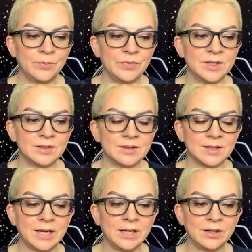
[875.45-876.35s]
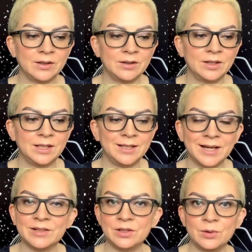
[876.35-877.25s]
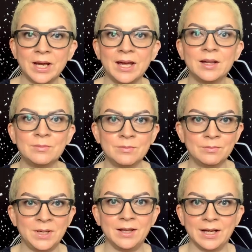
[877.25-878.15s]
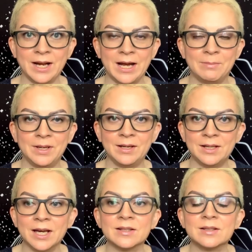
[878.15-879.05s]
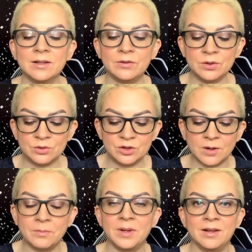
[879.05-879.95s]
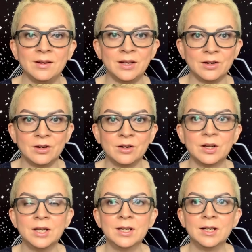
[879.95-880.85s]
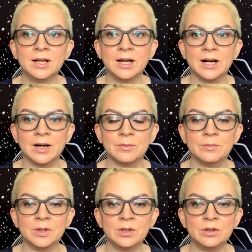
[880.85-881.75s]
This is like, yes, you can be that happy. Yes, if you jump in here, um,